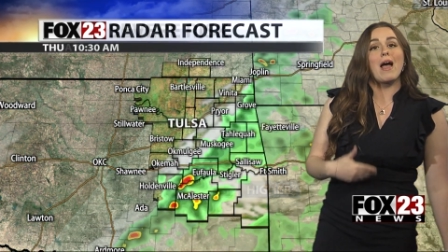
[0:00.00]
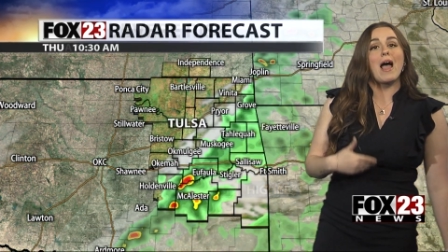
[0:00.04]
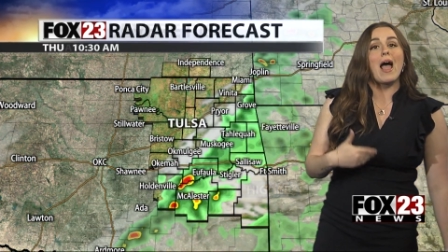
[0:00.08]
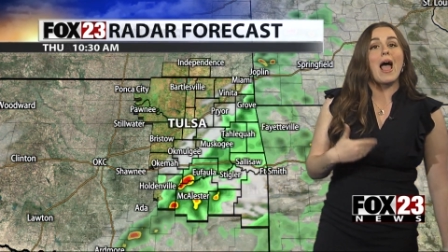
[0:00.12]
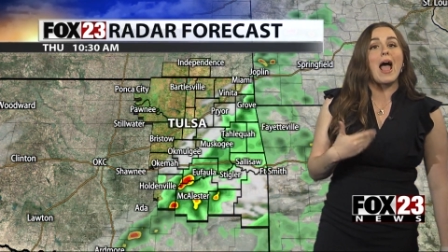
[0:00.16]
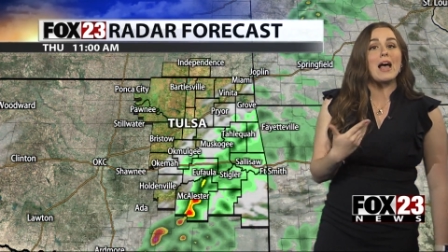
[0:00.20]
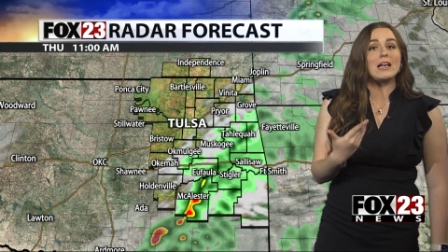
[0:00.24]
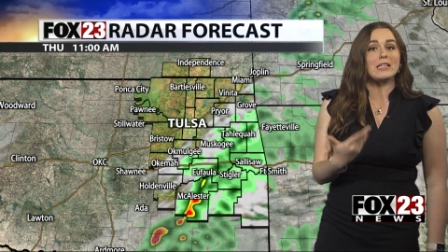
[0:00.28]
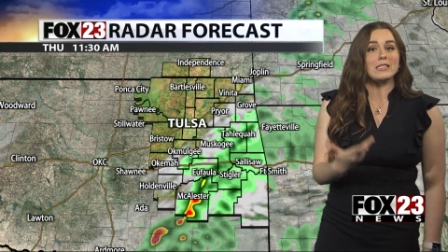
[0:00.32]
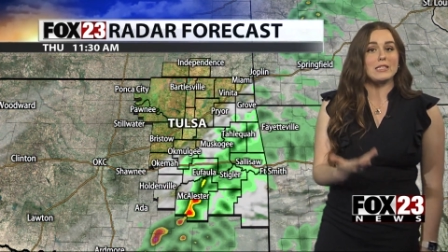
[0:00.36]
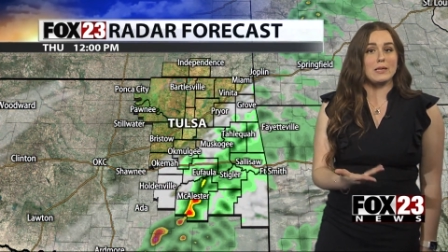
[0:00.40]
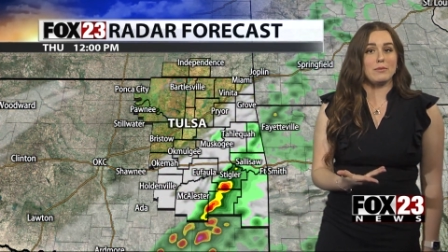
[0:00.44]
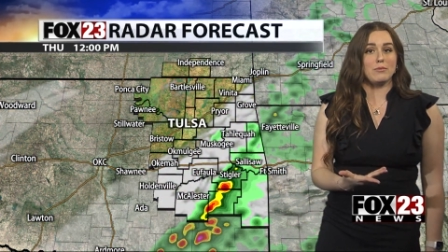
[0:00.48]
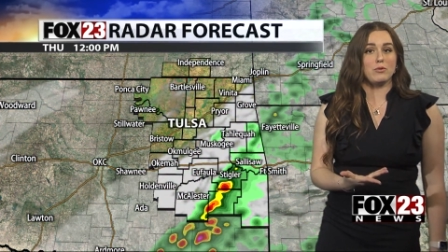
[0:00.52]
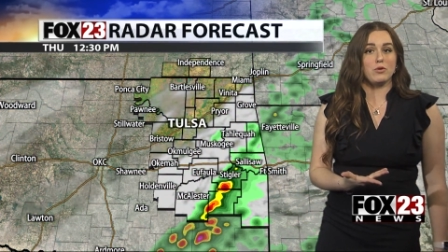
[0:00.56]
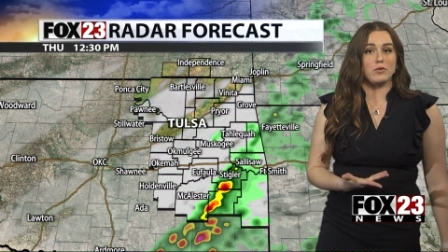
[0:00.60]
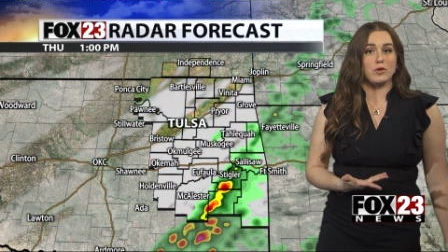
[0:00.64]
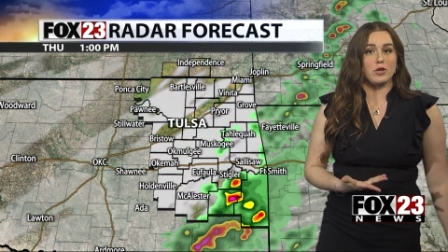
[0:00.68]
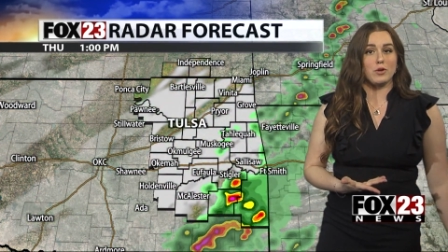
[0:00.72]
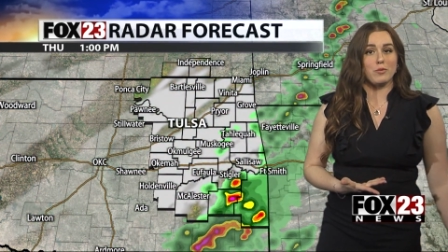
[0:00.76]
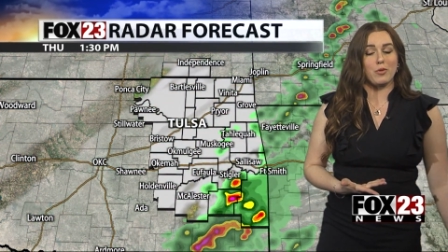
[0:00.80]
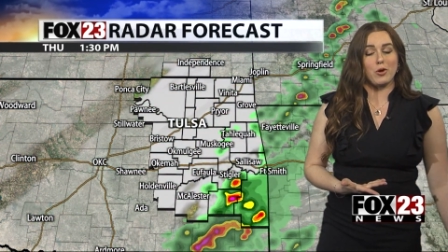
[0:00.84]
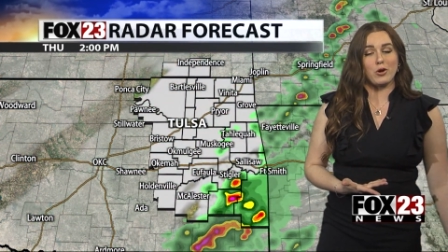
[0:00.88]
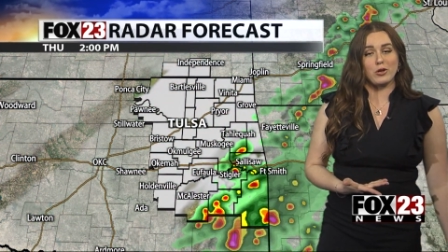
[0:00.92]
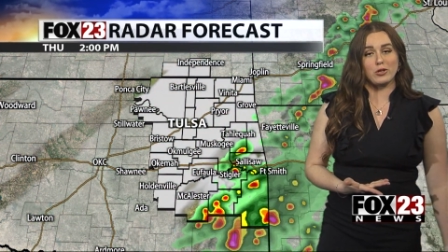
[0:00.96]
as they move
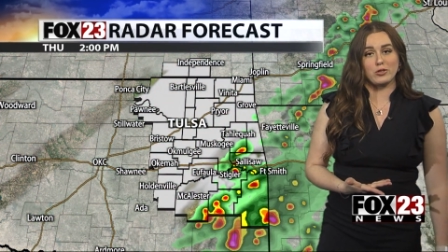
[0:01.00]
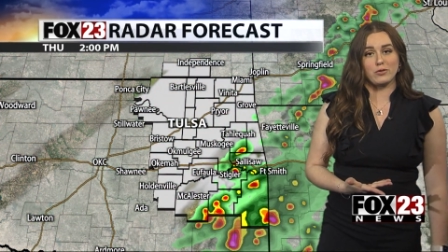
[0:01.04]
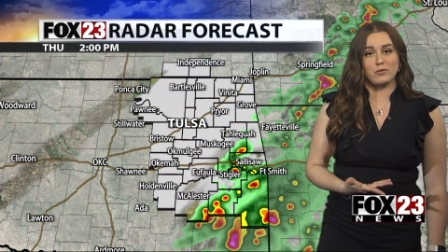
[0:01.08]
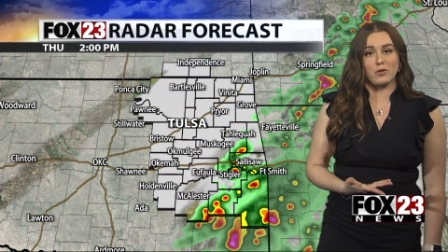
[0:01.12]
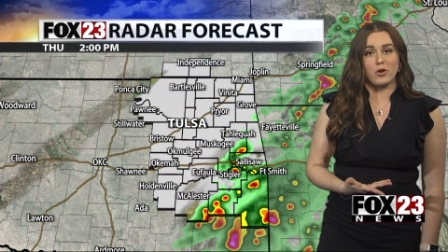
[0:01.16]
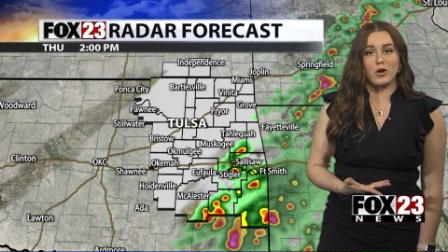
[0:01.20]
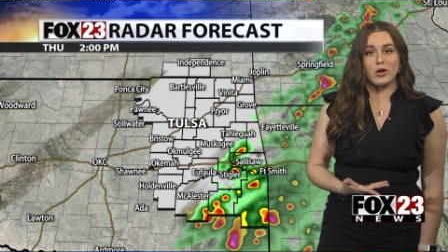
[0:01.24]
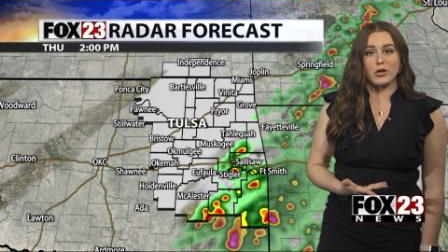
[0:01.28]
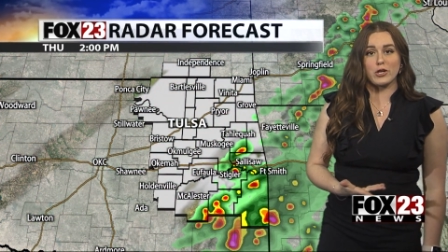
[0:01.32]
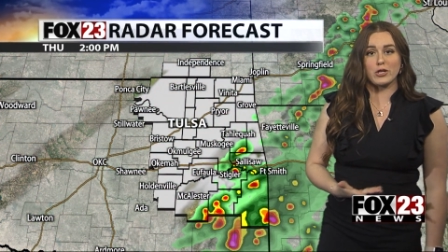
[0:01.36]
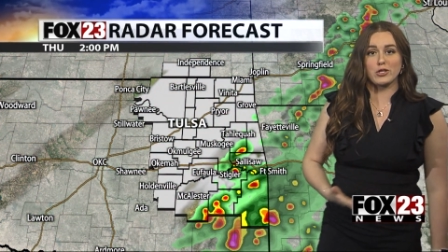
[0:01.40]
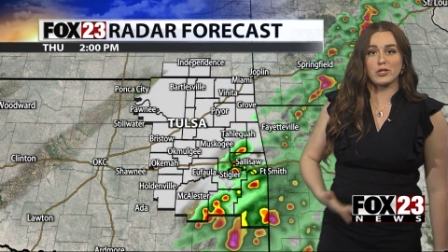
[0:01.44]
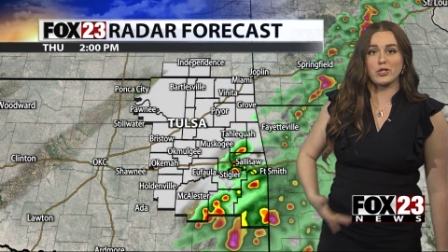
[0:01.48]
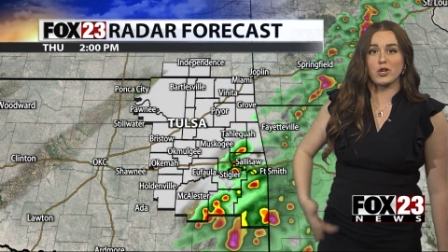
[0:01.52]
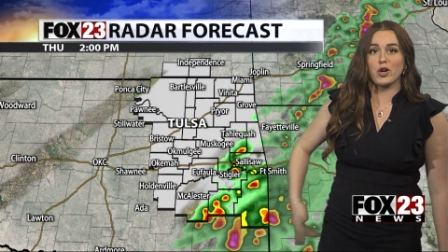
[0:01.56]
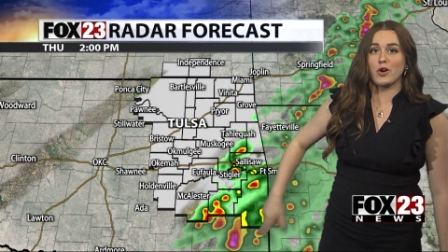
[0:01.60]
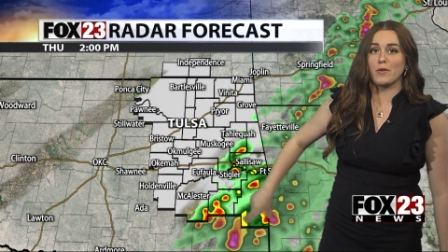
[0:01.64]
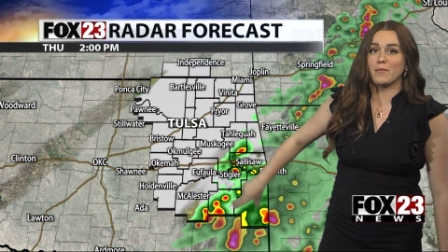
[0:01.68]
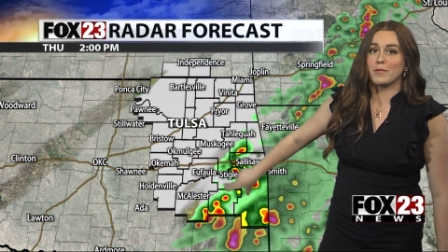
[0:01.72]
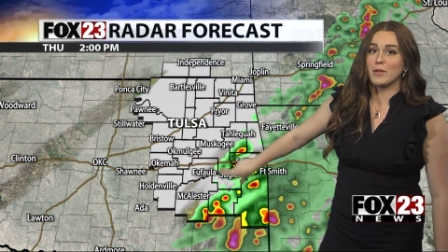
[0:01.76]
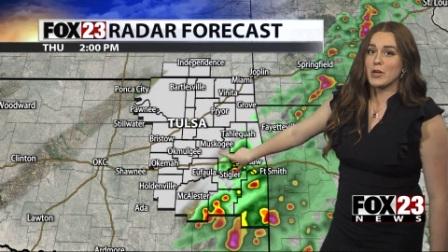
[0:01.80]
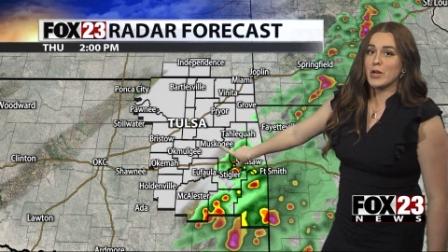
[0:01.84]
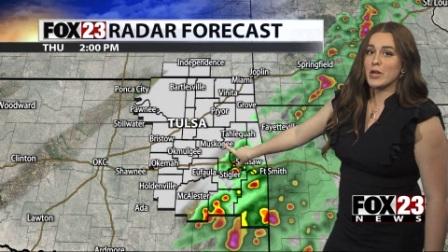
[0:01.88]
into parts of Arkansas.